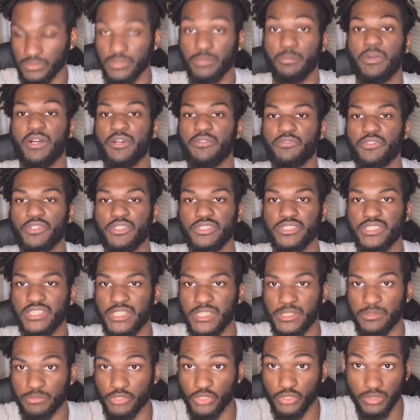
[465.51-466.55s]
My first
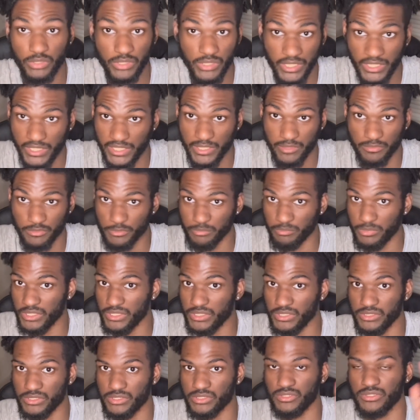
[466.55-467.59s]
time going, I ain't never
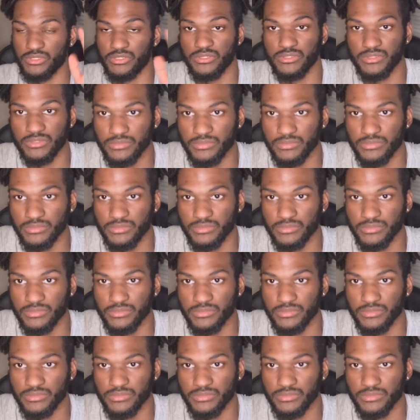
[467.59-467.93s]
been, so